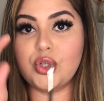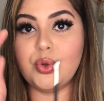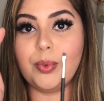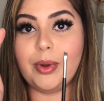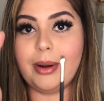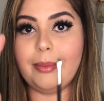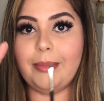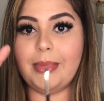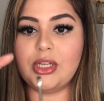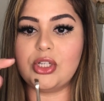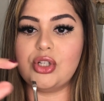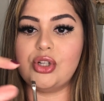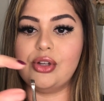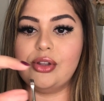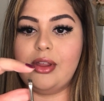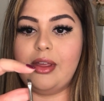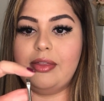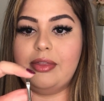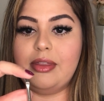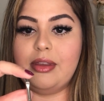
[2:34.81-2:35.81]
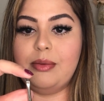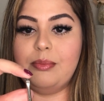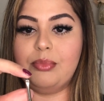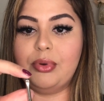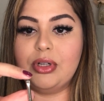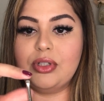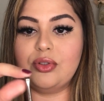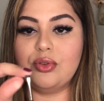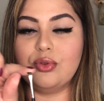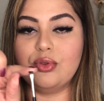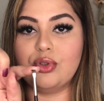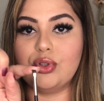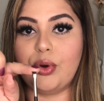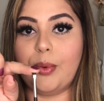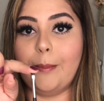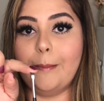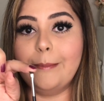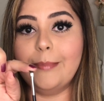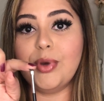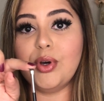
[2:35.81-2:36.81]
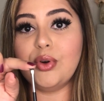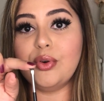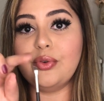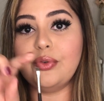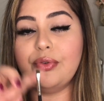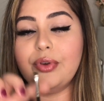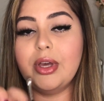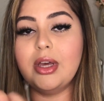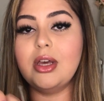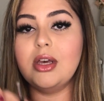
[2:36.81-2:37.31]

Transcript: You want to make sure that the bristles don't move,